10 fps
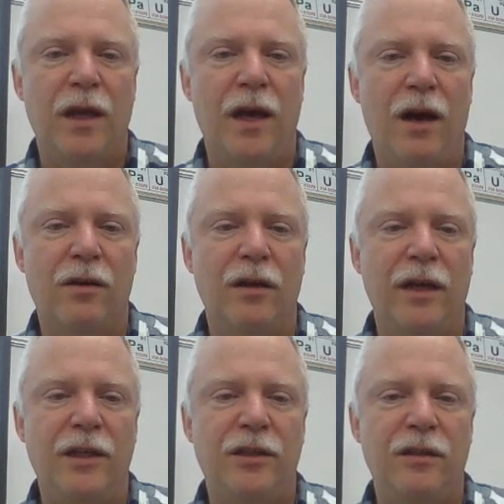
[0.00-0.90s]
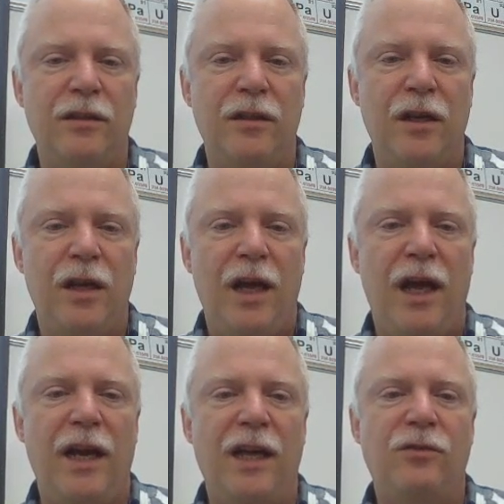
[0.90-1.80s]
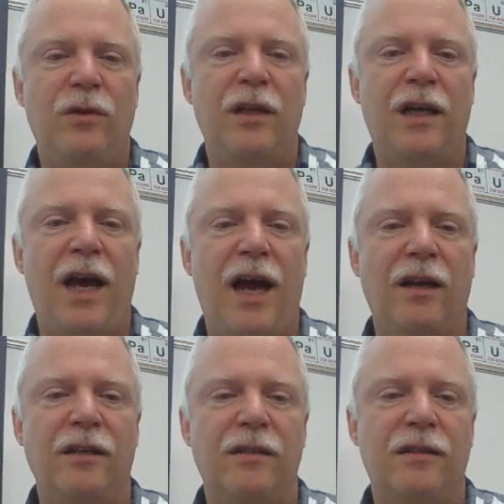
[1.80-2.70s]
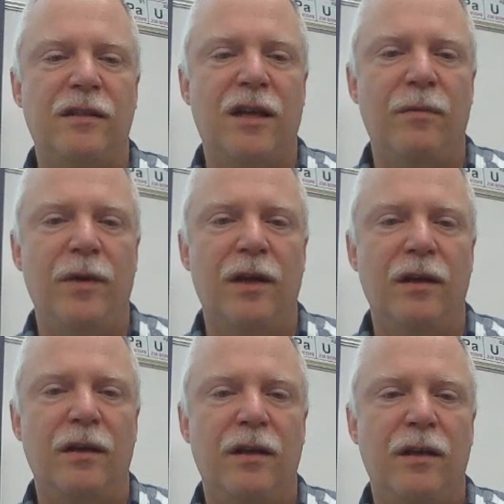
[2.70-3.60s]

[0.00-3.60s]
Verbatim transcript: alkylation, and that's where the catalysts come in.